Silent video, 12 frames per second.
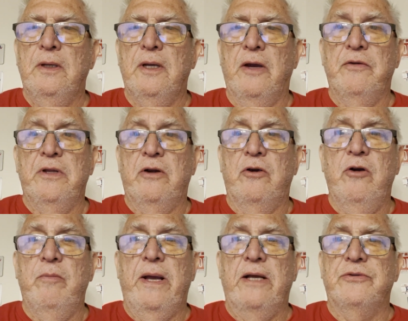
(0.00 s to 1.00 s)
everything I heard
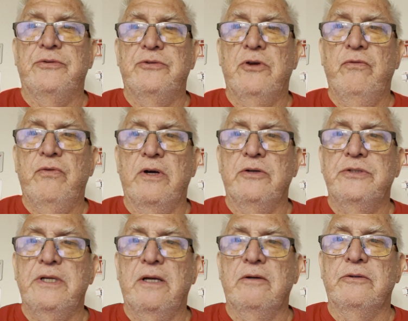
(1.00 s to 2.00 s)
about it so far
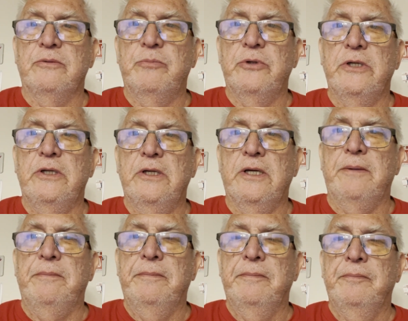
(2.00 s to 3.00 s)
sounded pretty good.
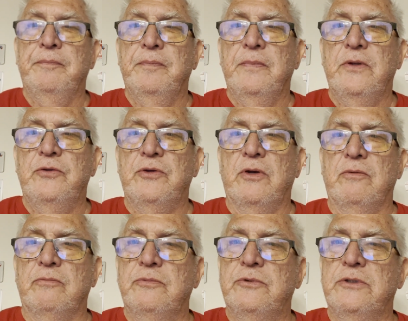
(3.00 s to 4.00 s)
So
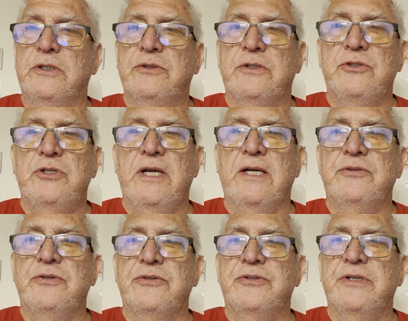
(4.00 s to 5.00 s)
just a
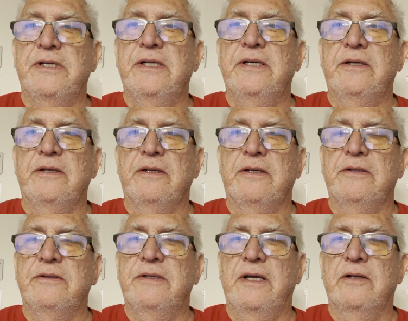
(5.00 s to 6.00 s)
chance to sit in it
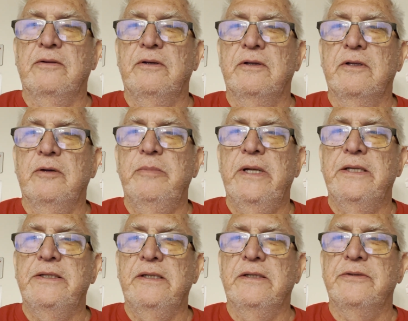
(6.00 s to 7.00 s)
and take a look a little bit
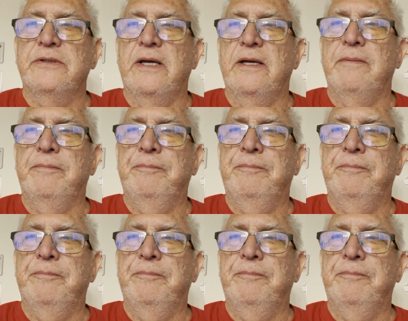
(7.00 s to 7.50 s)
at the inside.